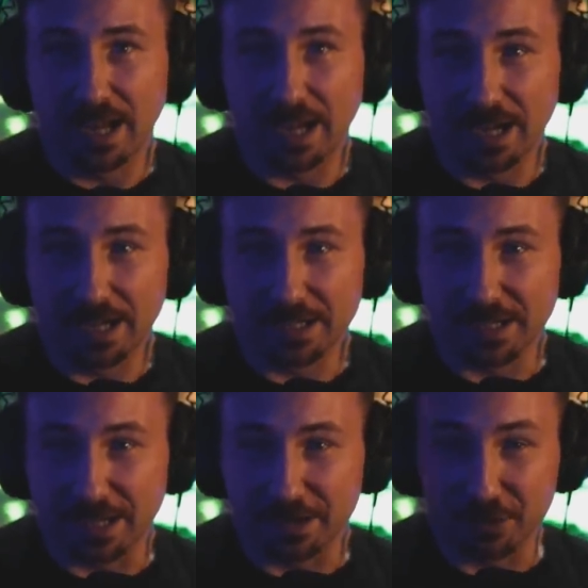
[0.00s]

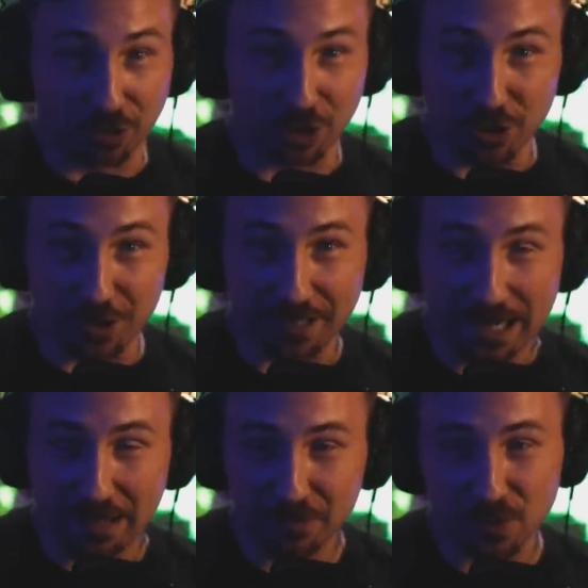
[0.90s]
And uh, so you didn't
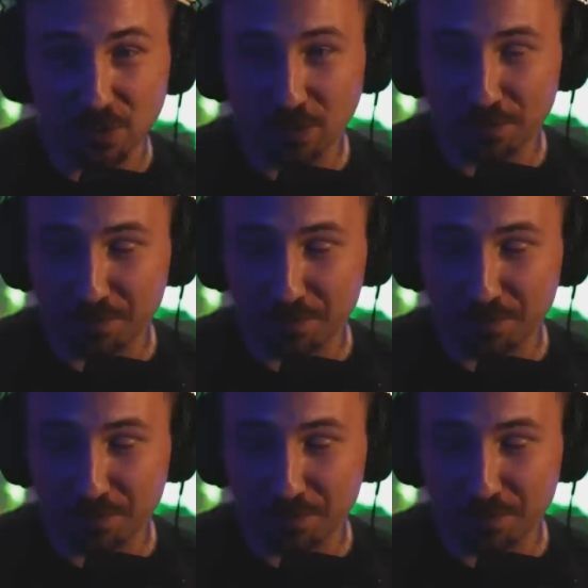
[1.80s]
have to.